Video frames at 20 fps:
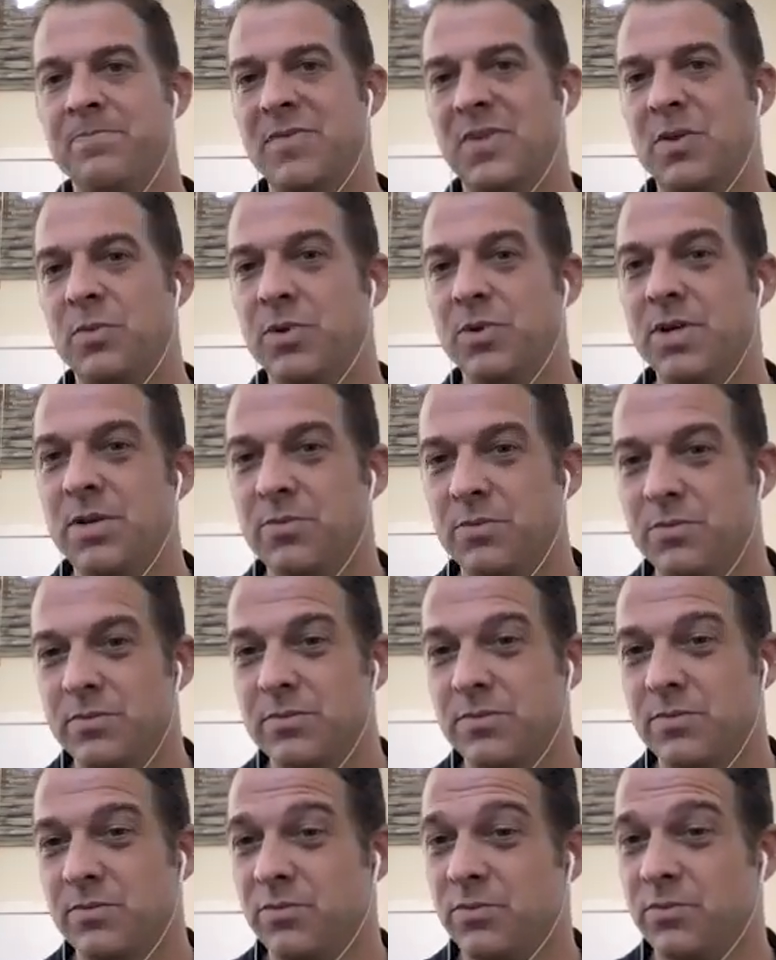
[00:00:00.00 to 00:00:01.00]
We're not
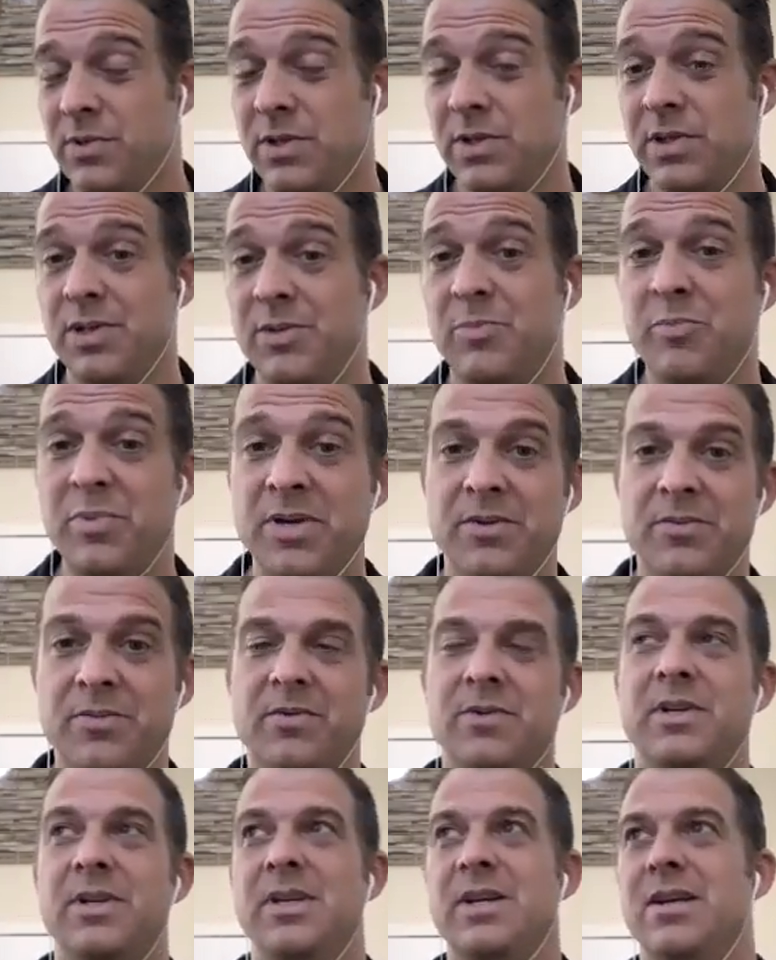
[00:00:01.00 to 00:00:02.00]
really built
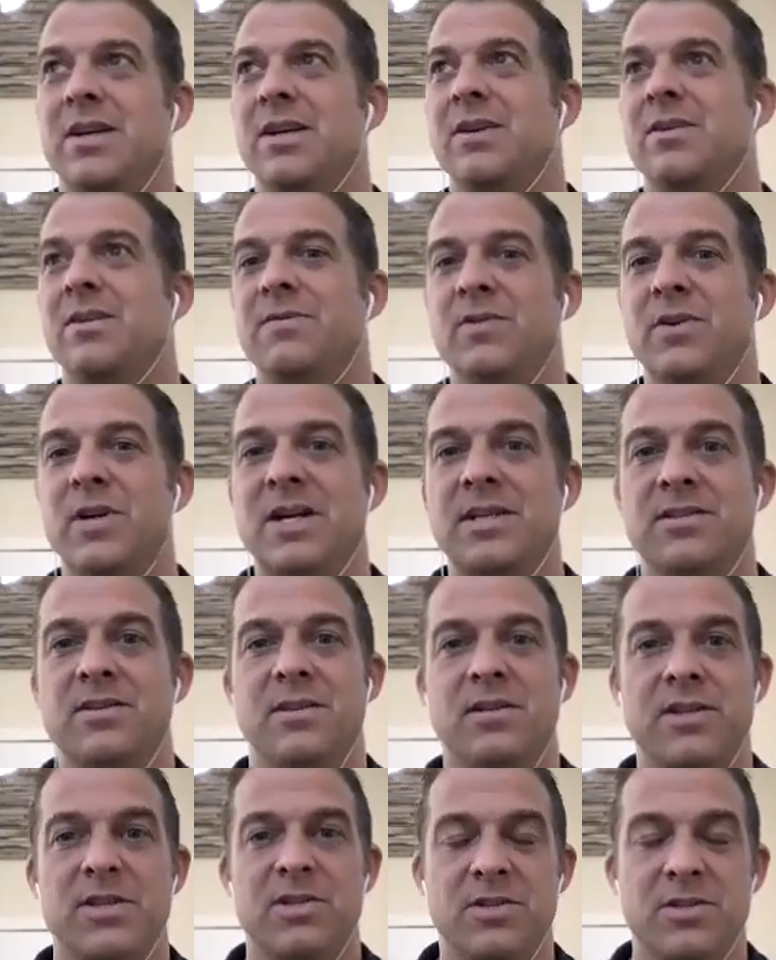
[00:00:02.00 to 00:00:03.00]
for
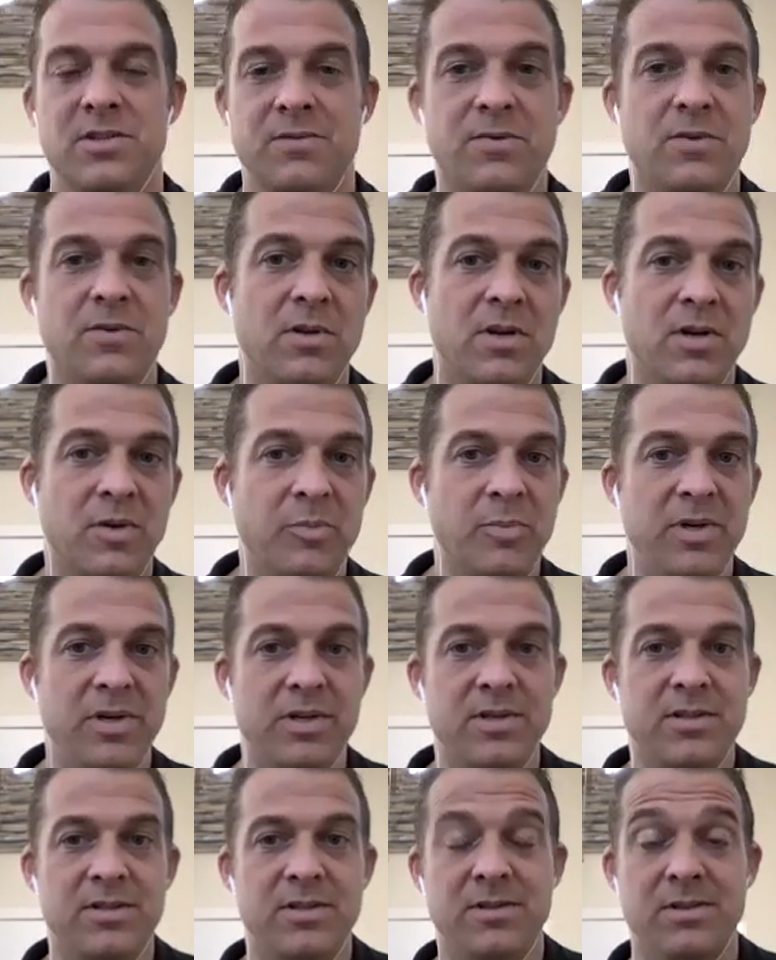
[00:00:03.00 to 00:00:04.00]
isolation for long
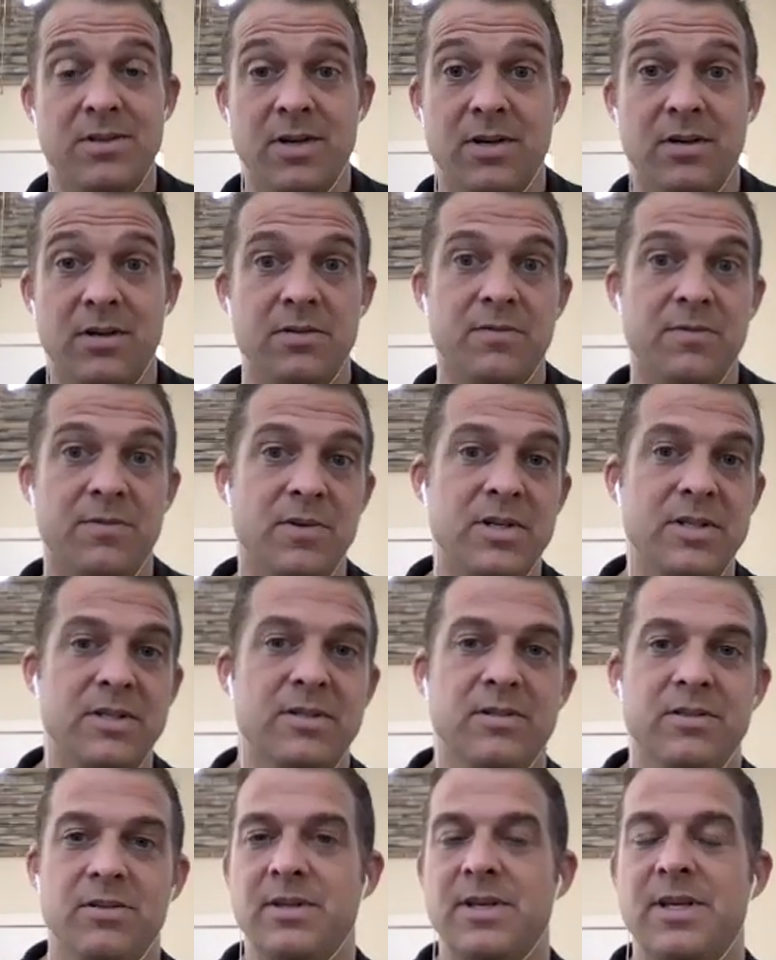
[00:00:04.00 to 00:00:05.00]
periods. It's not good for us.
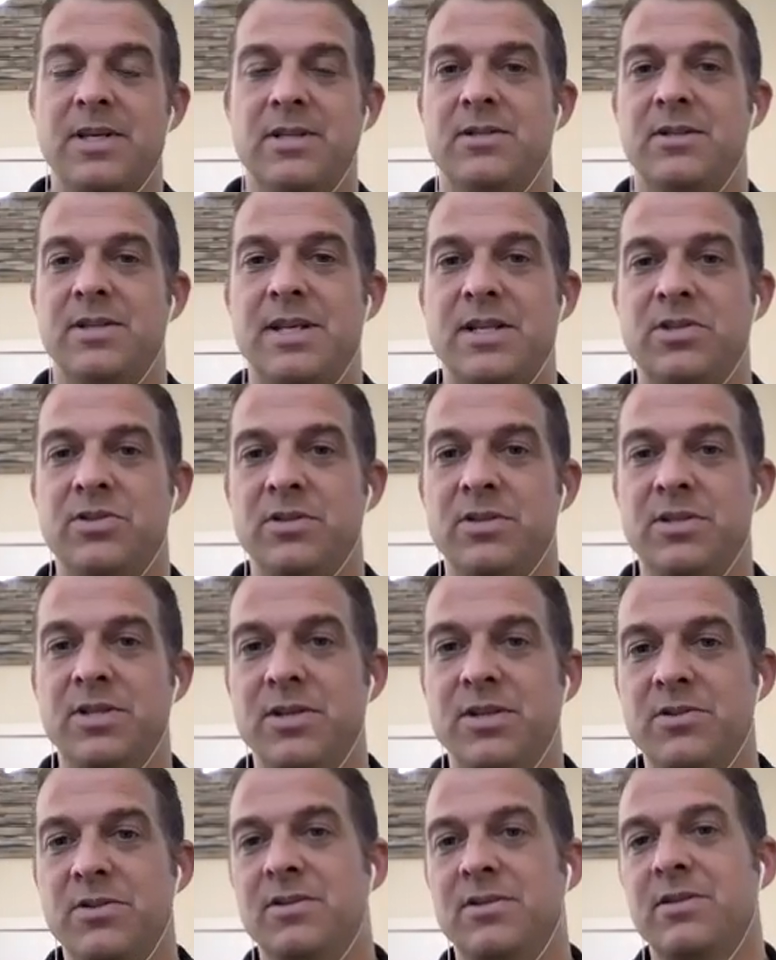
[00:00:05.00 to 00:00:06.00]
So that should
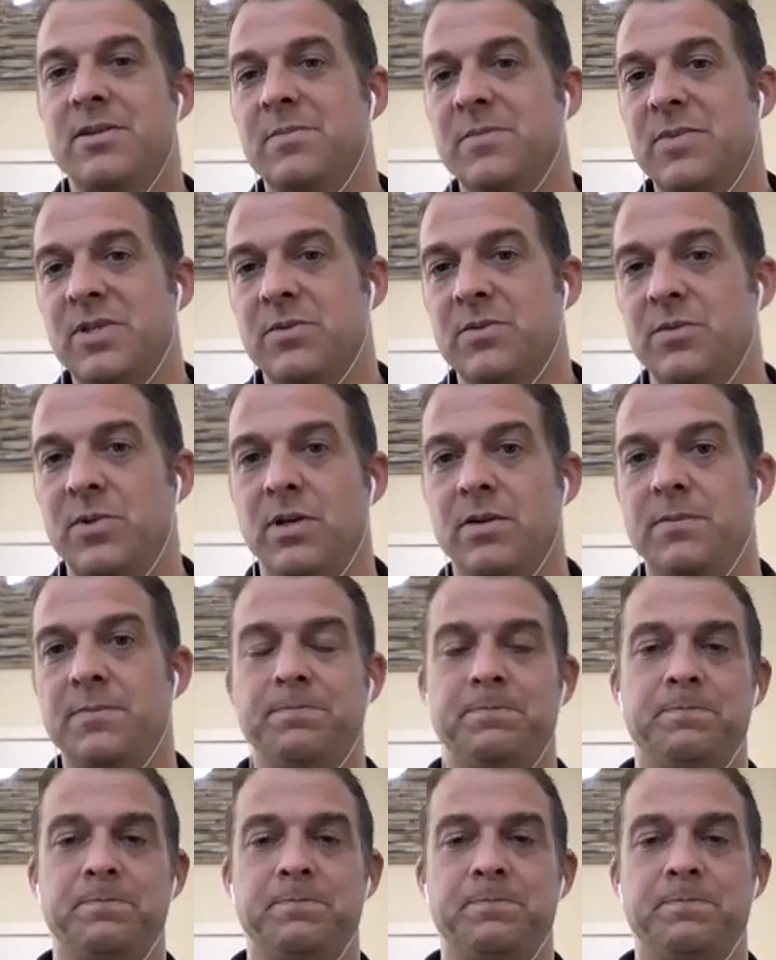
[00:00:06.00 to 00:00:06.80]
tell you something as well.